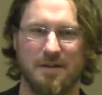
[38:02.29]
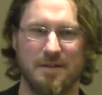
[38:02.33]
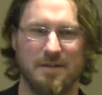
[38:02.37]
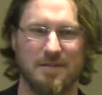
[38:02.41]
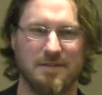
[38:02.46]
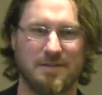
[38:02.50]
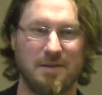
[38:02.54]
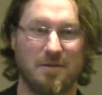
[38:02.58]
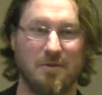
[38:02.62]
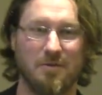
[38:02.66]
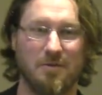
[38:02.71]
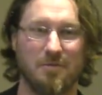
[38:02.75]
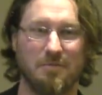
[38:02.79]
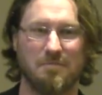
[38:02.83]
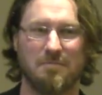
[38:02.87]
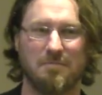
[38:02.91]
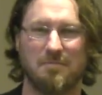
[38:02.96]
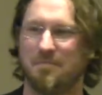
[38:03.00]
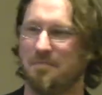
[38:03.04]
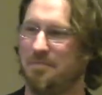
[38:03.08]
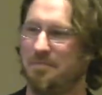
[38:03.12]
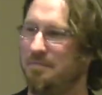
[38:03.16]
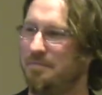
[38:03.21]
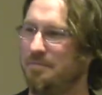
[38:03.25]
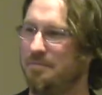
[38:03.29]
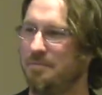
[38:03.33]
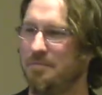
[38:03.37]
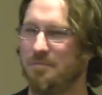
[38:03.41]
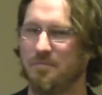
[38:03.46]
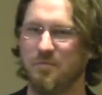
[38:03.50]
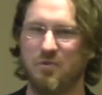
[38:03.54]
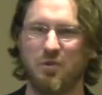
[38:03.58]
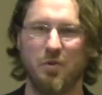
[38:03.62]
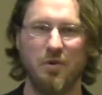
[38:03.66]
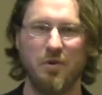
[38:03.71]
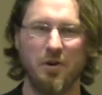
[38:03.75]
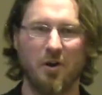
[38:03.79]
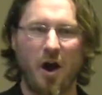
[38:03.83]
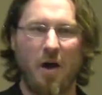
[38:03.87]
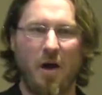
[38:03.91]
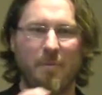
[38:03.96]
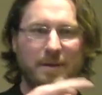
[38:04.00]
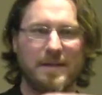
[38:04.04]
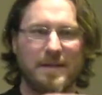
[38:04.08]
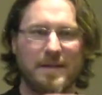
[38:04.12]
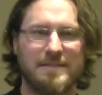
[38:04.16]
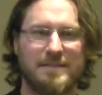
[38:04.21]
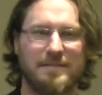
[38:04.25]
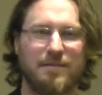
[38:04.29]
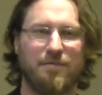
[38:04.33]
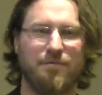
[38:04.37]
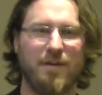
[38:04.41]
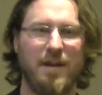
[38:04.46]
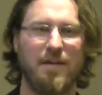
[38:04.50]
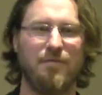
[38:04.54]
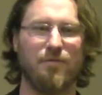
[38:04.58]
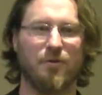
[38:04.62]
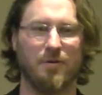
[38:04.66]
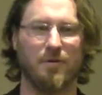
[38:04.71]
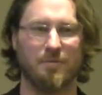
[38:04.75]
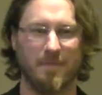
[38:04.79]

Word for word: So do your lobbyists a favor and